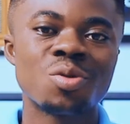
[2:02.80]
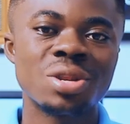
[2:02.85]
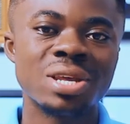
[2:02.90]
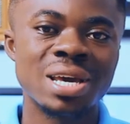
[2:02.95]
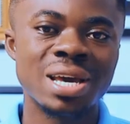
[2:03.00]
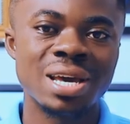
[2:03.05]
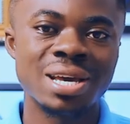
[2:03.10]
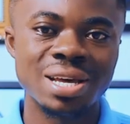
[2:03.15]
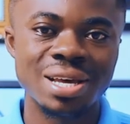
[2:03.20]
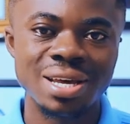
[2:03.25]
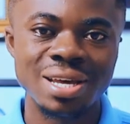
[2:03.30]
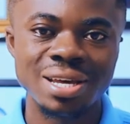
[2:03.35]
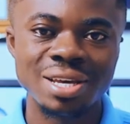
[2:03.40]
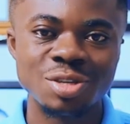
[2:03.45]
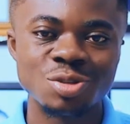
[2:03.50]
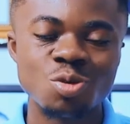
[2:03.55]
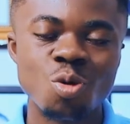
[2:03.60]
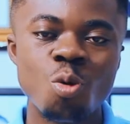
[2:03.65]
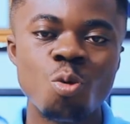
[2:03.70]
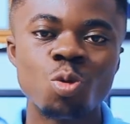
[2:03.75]
no, dear,
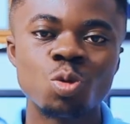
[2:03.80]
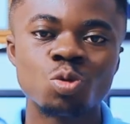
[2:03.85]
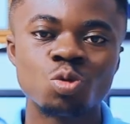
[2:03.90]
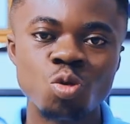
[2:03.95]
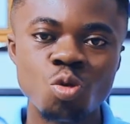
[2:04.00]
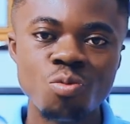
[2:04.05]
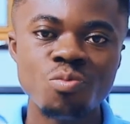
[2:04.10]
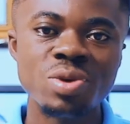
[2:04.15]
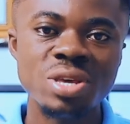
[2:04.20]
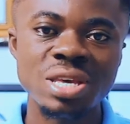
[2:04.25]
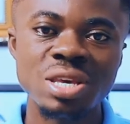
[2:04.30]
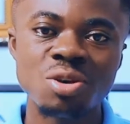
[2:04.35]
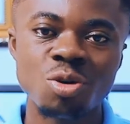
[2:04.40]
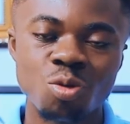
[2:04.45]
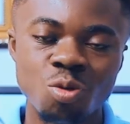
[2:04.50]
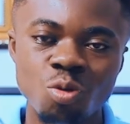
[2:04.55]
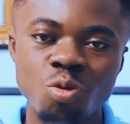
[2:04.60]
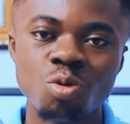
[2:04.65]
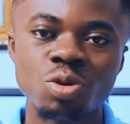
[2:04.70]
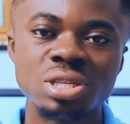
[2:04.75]
so to me,
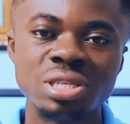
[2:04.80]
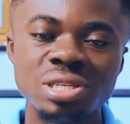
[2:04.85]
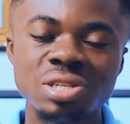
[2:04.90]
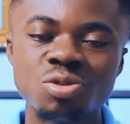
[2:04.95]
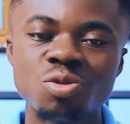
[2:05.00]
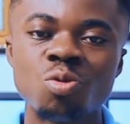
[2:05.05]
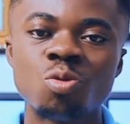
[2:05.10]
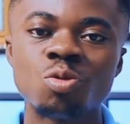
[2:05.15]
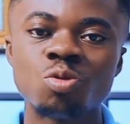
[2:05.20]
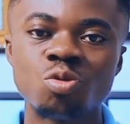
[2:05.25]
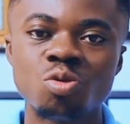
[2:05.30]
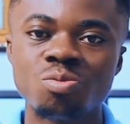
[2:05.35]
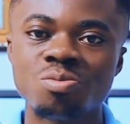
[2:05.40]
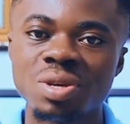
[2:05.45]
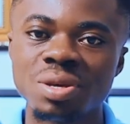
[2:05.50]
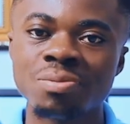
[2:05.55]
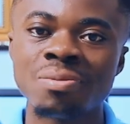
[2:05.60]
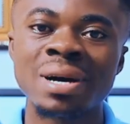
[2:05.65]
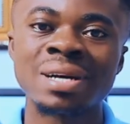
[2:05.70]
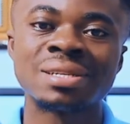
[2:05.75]
on who did so to
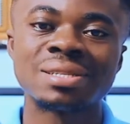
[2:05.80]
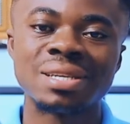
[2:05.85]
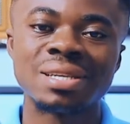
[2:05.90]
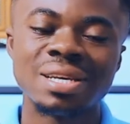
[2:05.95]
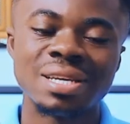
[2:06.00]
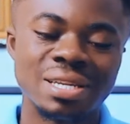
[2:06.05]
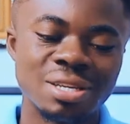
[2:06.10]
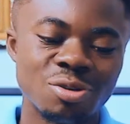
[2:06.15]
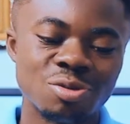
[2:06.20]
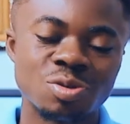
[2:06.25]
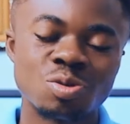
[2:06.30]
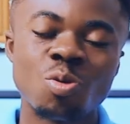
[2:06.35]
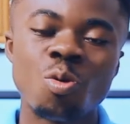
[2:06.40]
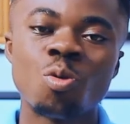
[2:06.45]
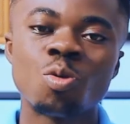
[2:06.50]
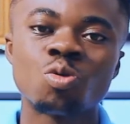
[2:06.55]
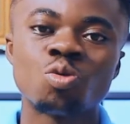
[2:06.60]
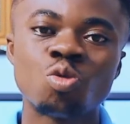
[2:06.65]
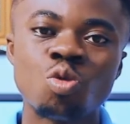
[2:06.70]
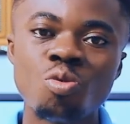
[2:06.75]
me, but
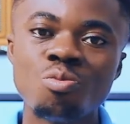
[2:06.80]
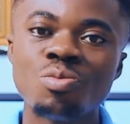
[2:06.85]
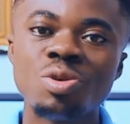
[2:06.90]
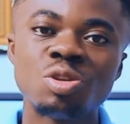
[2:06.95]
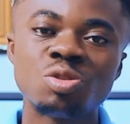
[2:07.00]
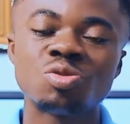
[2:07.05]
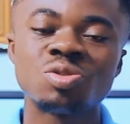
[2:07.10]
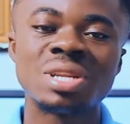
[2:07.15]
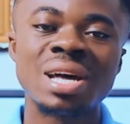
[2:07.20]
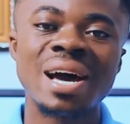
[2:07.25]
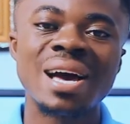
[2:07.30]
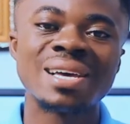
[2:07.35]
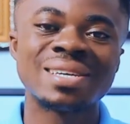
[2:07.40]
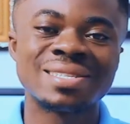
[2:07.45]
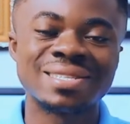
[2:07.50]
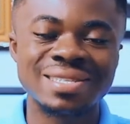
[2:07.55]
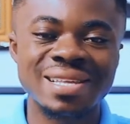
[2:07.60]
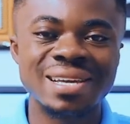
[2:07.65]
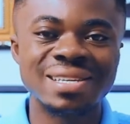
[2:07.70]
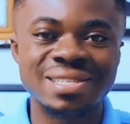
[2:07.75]
so to me to that
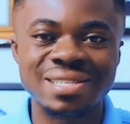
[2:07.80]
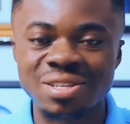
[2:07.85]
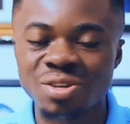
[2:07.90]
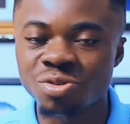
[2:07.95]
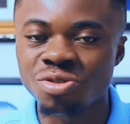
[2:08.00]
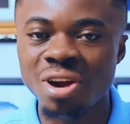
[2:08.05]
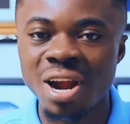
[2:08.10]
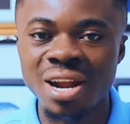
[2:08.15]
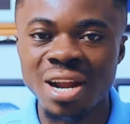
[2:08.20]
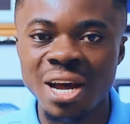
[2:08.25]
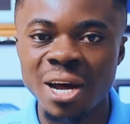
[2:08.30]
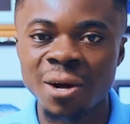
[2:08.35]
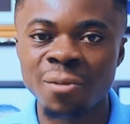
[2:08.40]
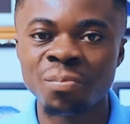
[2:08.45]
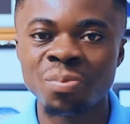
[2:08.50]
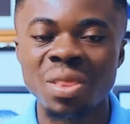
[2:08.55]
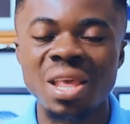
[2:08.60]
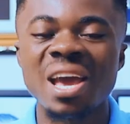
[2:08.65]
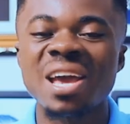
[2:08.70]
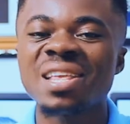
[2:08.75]
extent in the crown,
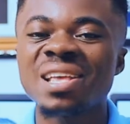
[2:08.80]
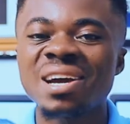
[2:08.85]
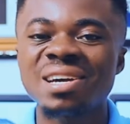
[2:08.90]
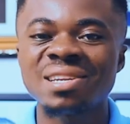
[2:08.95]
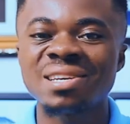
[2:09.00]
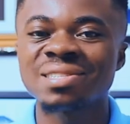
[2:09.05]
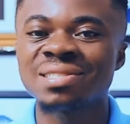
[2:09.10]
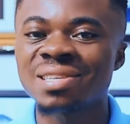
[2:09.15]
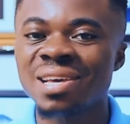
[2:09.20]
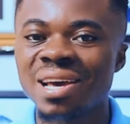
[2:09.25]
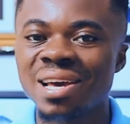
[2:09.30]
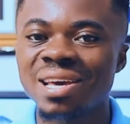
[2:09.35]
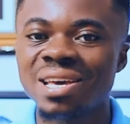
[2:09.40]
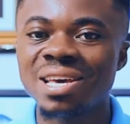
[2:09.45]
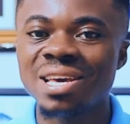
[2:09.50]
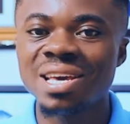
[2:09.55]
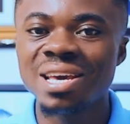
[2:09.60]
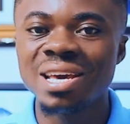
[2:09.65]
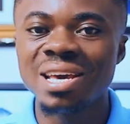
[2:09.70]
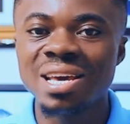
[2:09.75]
and they
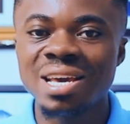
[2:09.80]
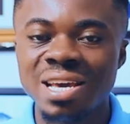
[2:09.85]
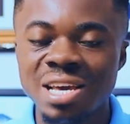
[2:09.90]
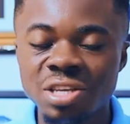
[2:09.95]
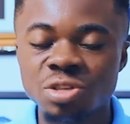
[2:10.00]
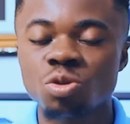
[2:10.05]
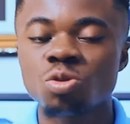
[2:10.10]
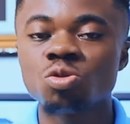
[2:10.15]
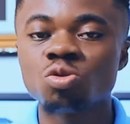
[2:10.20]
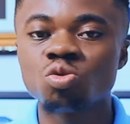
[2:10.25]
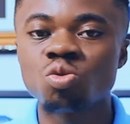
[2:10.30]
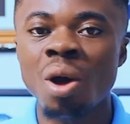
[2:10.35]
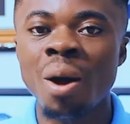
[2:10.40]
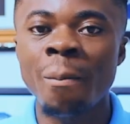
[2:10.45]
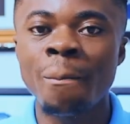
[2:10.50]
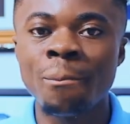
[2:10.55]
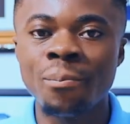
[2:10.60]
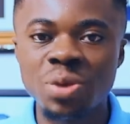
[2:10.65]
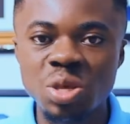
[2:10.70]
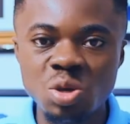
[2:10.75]
say he's going to
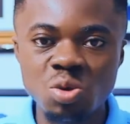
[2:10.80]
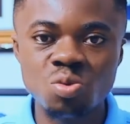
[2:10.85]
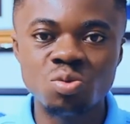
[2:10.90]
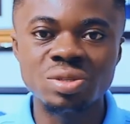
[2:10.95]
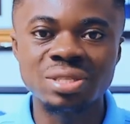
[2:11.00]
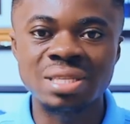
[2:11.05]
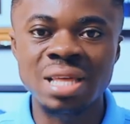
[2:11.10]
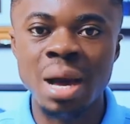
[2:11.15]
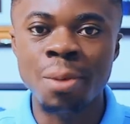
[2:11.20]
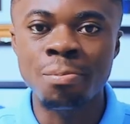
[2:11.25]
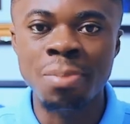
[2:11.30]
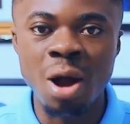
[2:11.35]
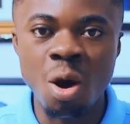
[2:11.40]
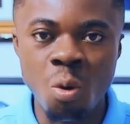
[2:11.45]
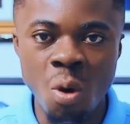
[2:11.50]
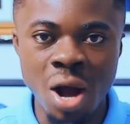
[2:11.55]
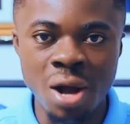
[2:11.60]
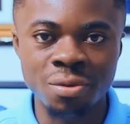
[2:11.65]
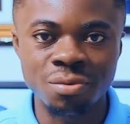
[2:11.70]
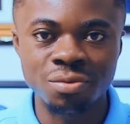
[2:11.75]
abuse that
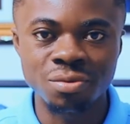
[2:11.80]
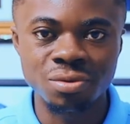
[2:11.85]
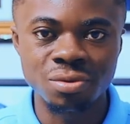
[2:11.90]
power